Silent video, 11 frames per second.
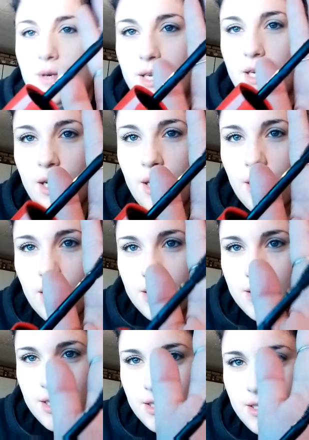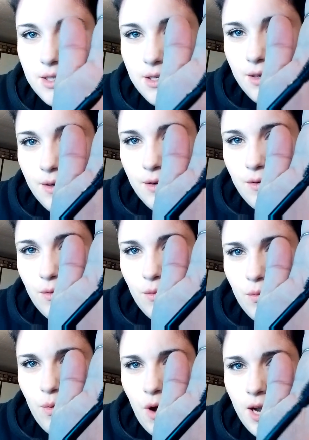it, because it's
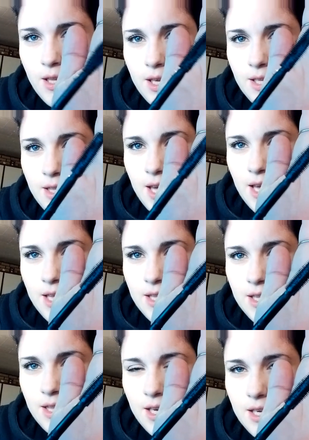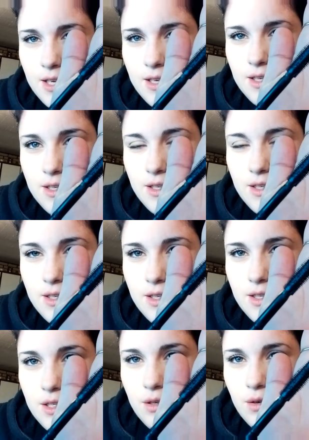wide like that and like
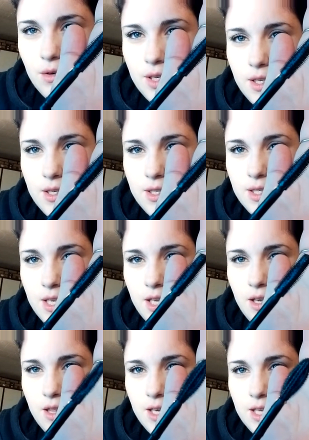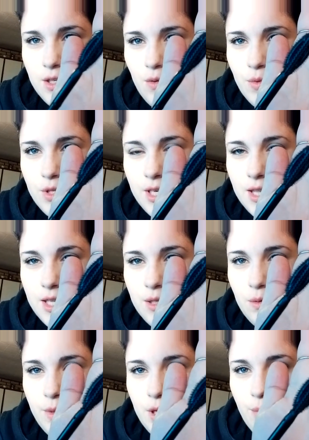so skinny on that. It's almost like this would be